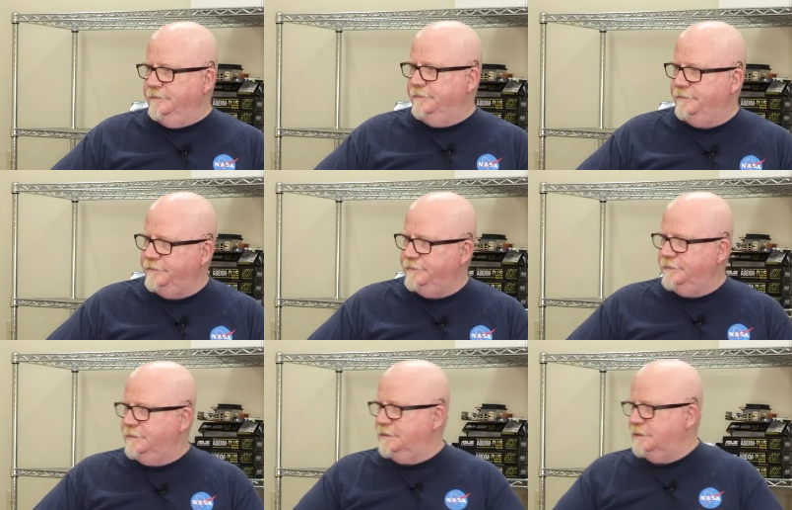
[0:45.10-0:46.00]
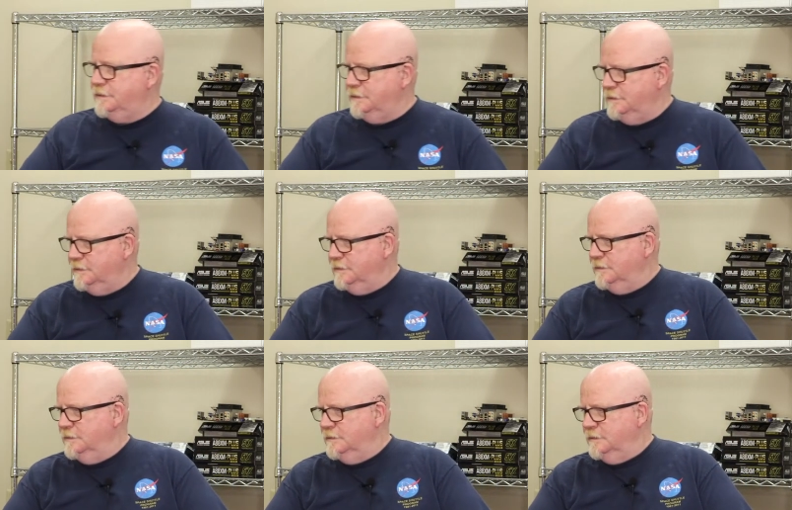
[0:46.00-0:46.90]

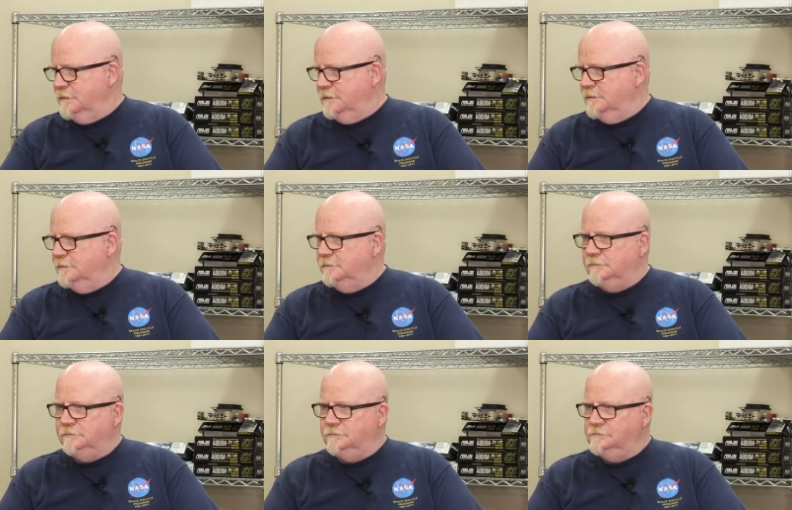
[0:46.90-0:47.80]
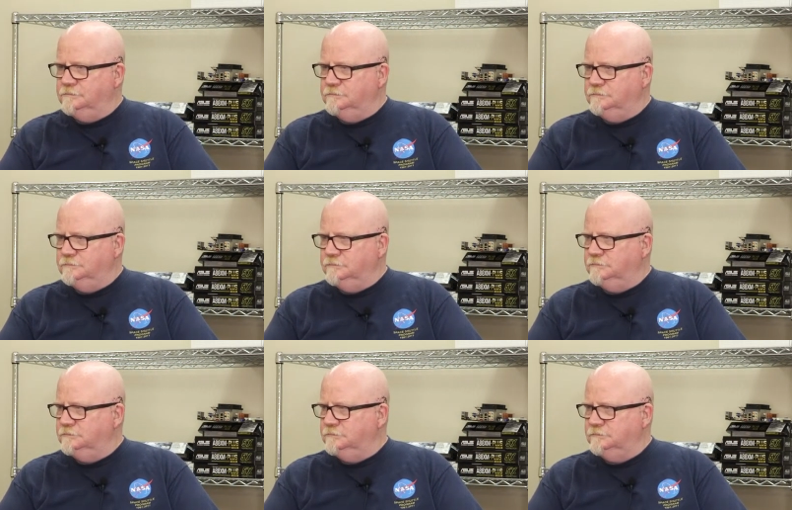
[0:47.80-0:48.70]

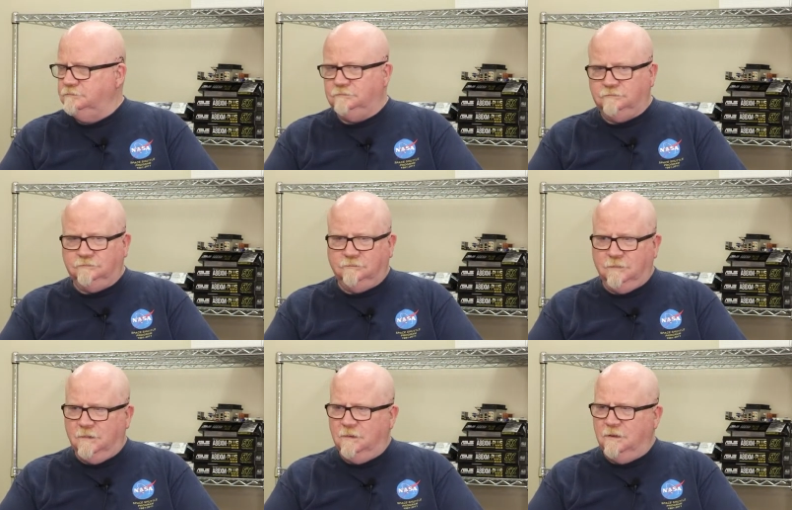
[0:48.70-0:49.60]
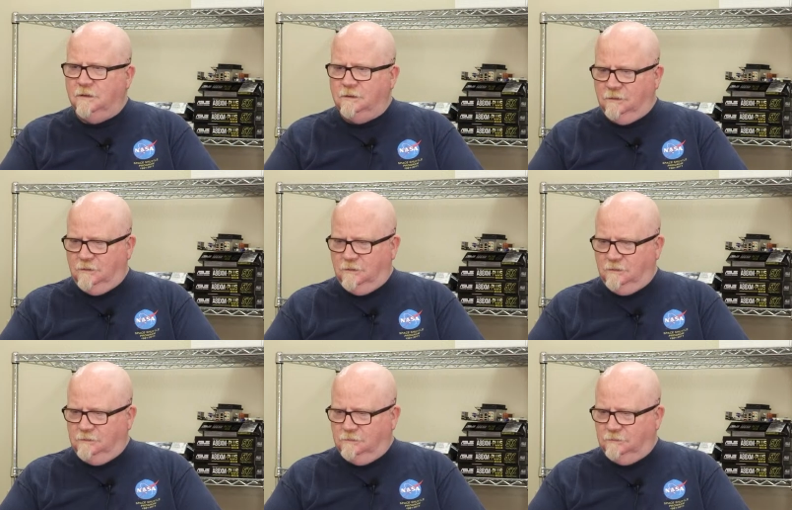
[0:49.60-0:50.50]

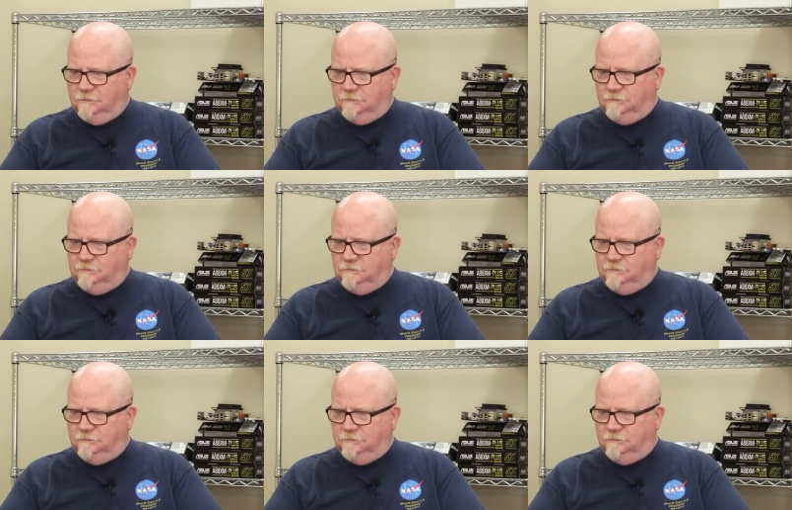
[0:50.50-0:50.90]
[no speech]